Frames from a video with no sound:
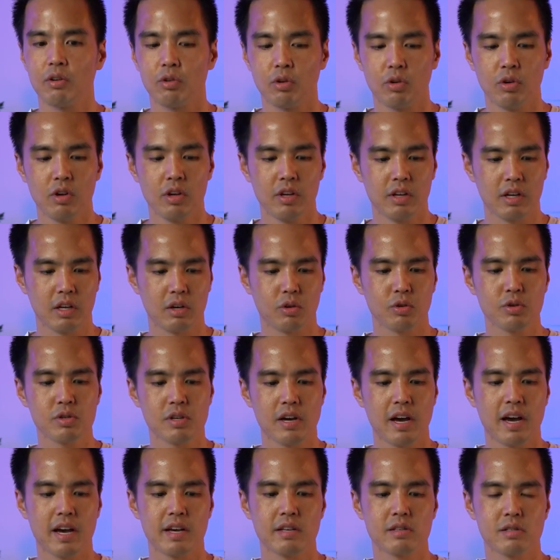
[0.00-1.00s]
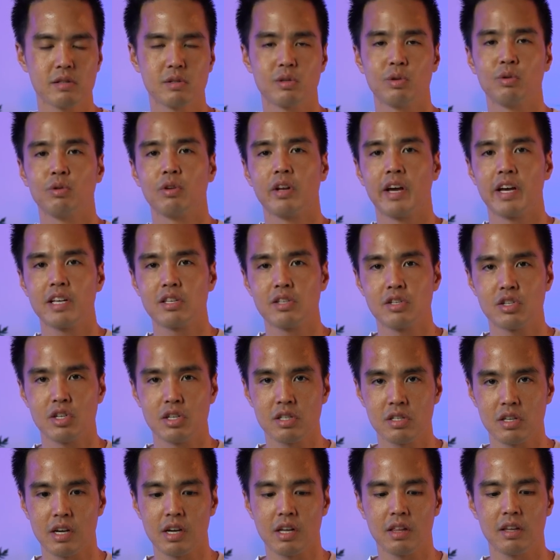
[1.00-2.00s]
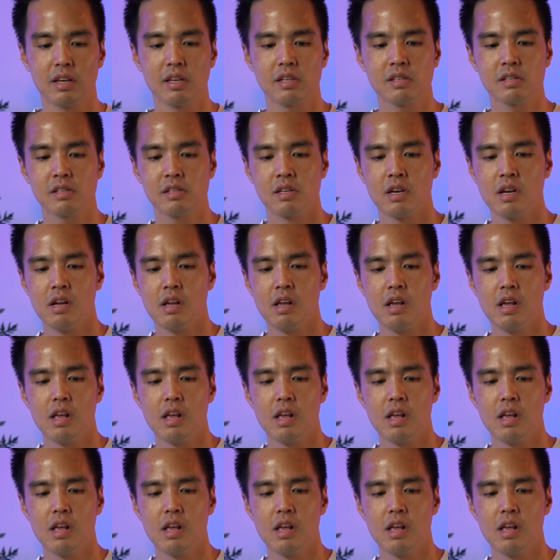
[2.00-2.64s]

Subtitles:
or it also has two lights just like this,